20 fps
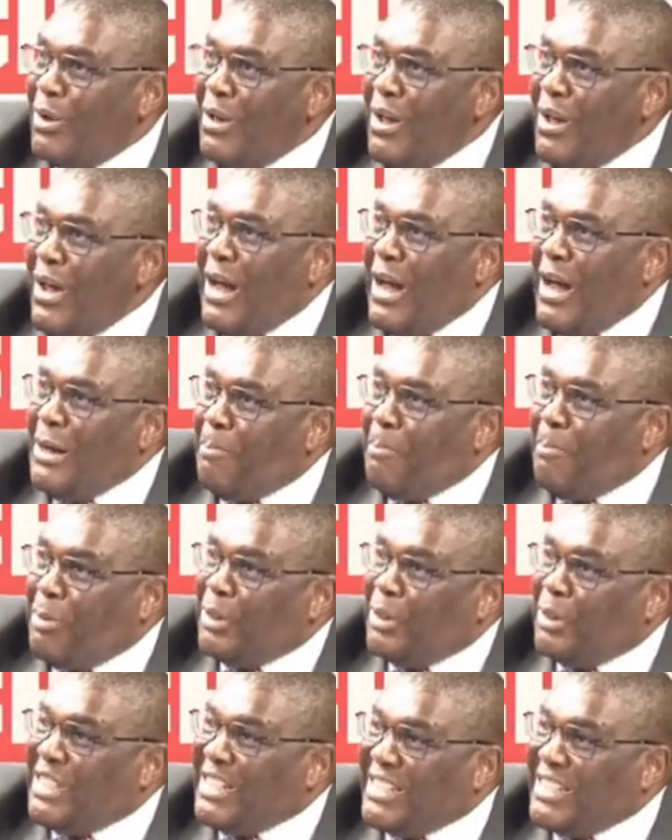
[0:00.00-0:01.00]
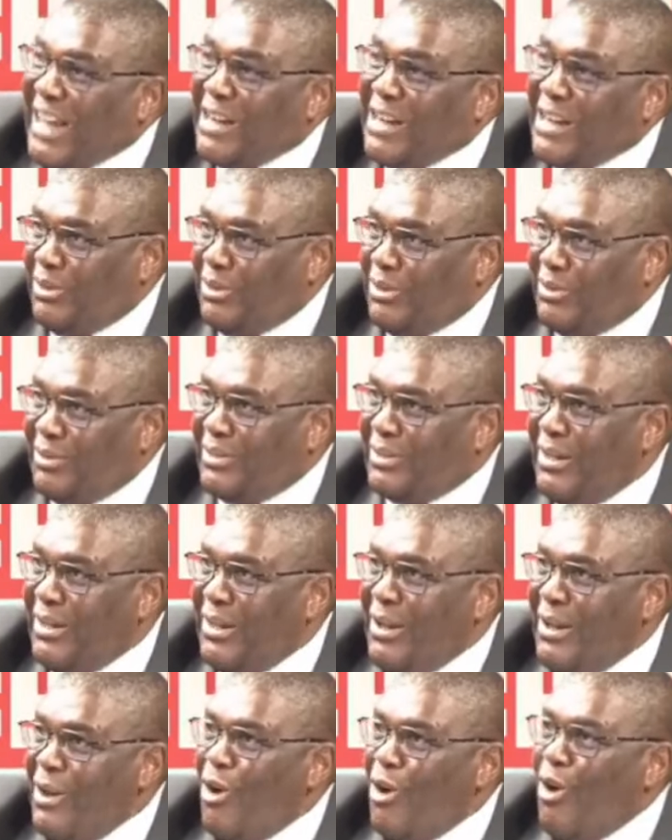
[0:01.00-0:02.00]
and put sanctions
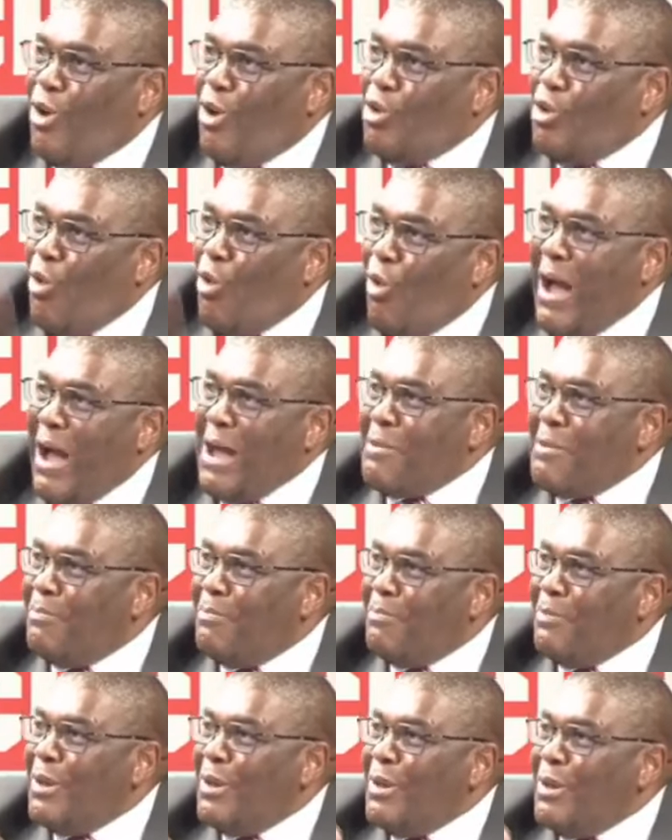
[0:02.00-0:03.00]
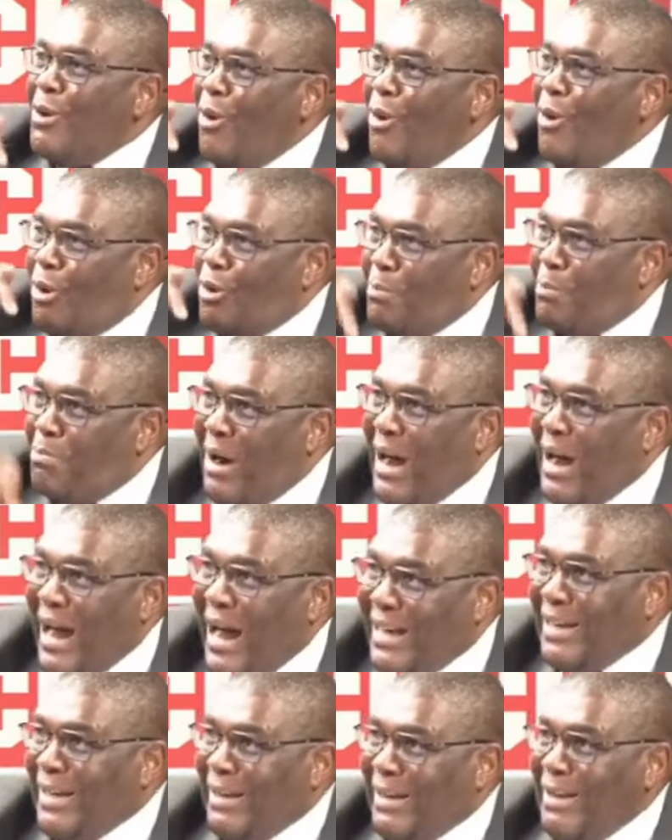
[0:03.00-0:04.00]
on
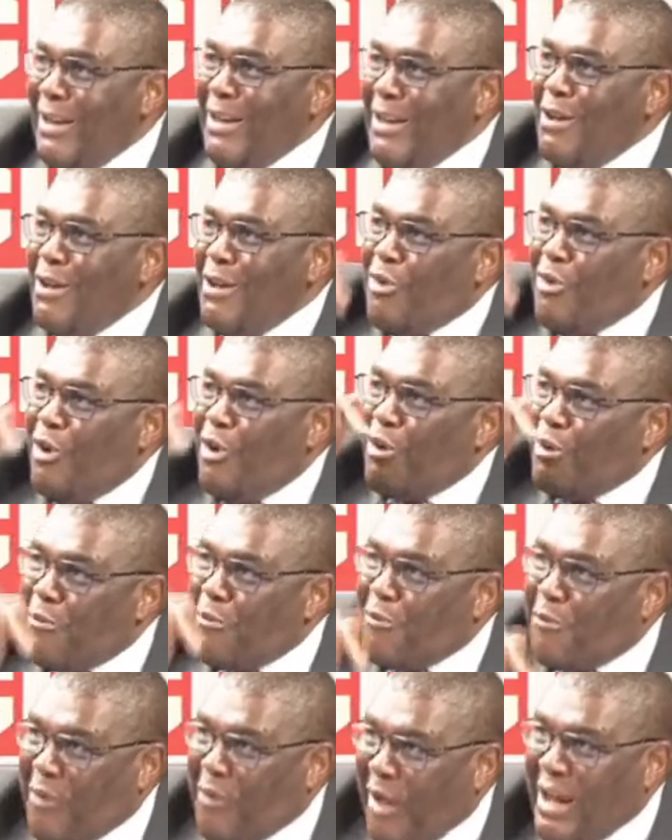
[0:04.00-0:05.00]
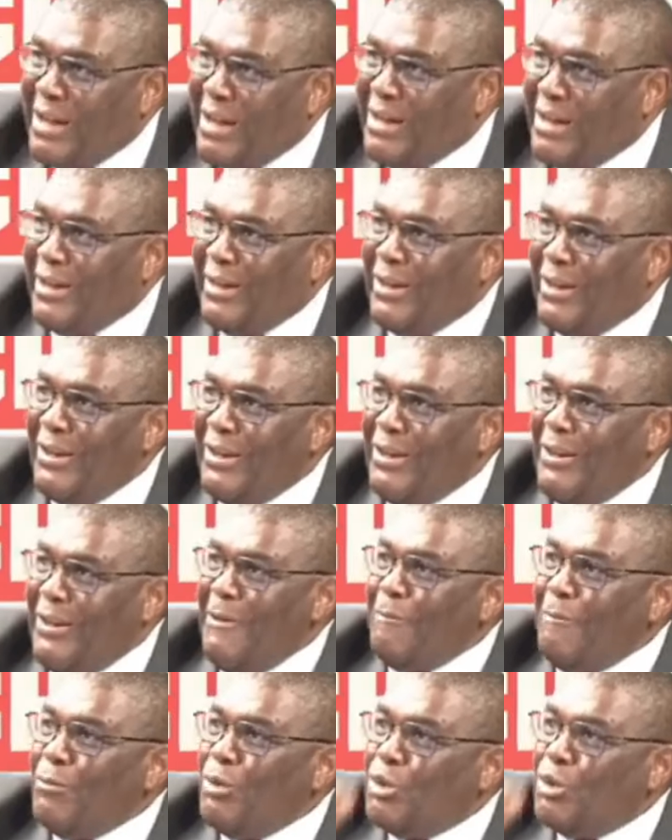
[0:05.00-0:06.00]
Buhari for failing
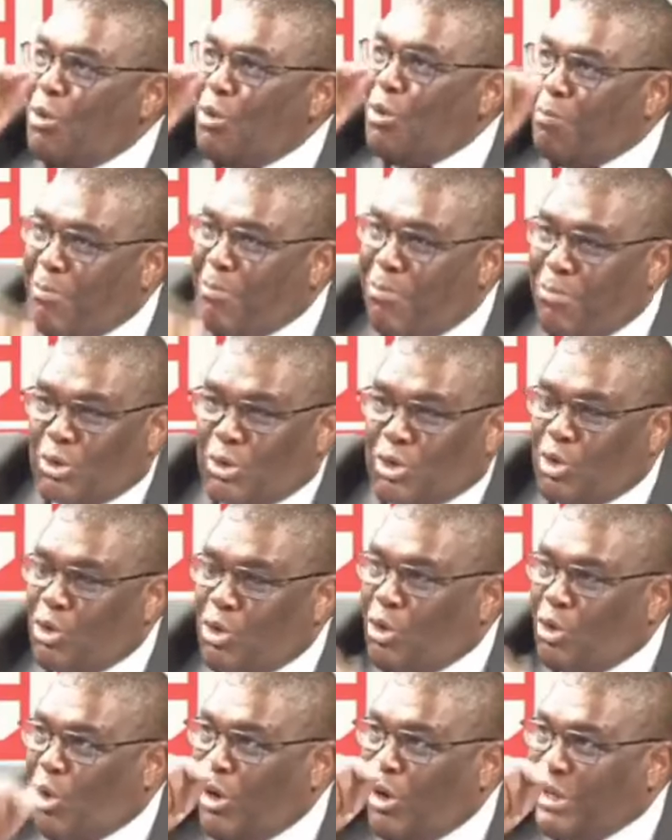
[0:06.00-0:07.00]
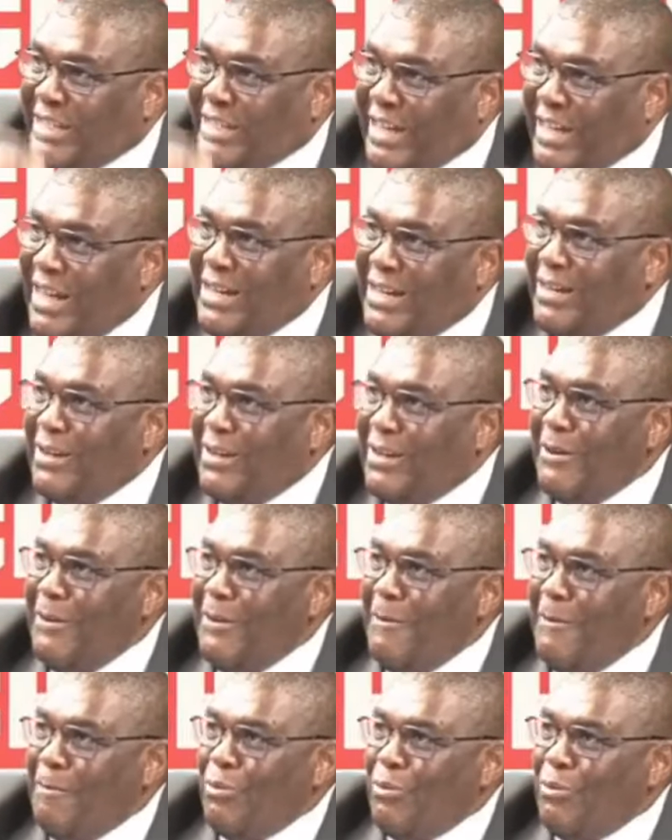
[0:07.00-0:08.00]
to contain
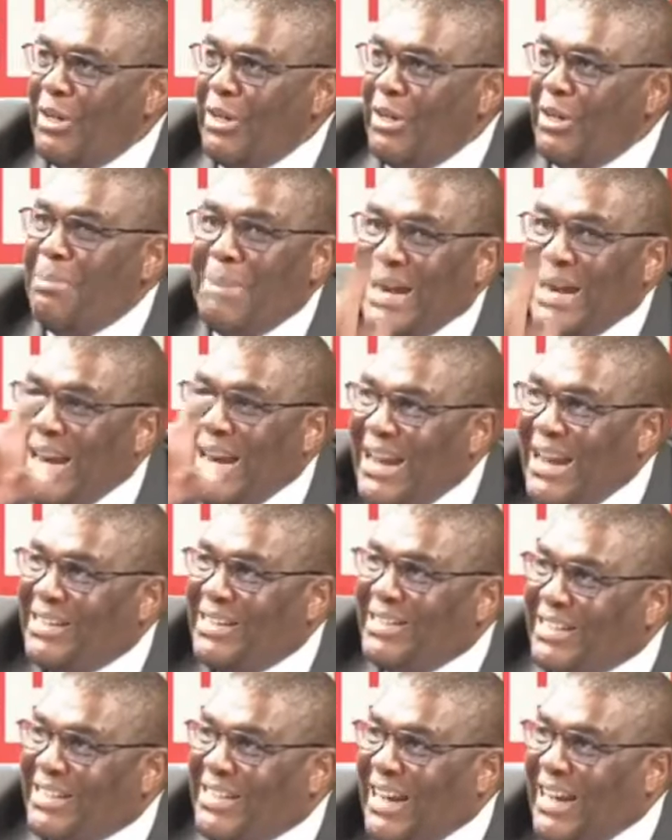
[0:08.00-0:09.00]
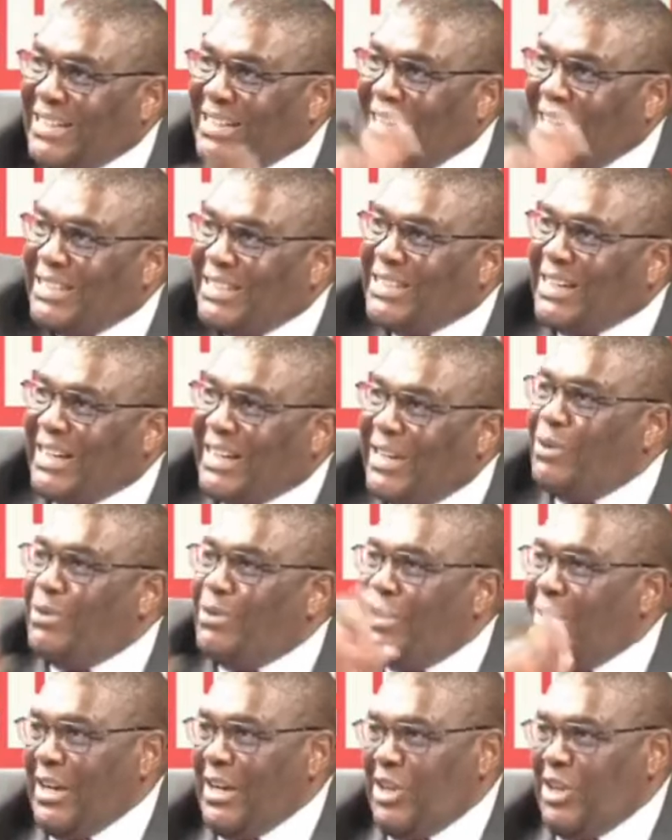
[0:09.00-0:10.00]
the malaise that has killed
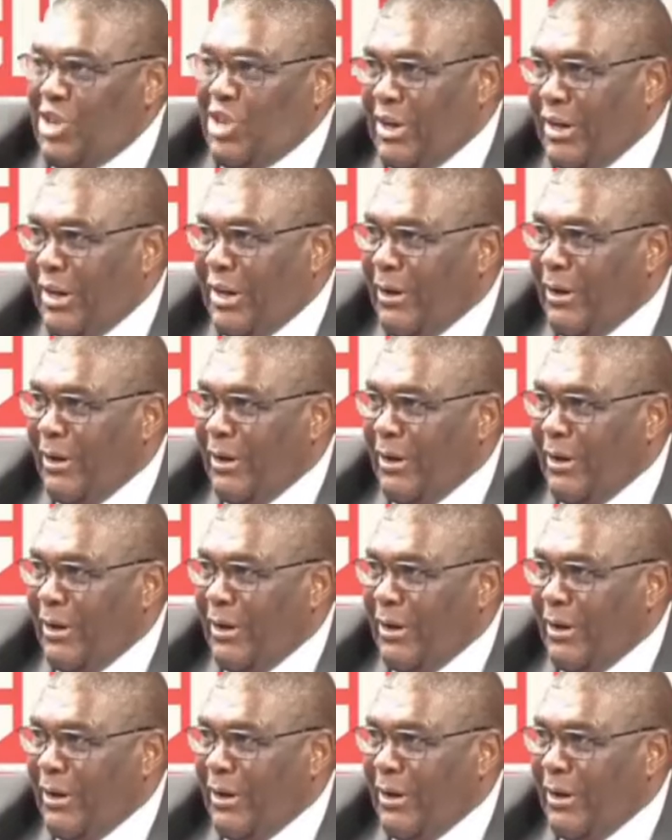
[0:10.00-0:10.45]
Nigeria.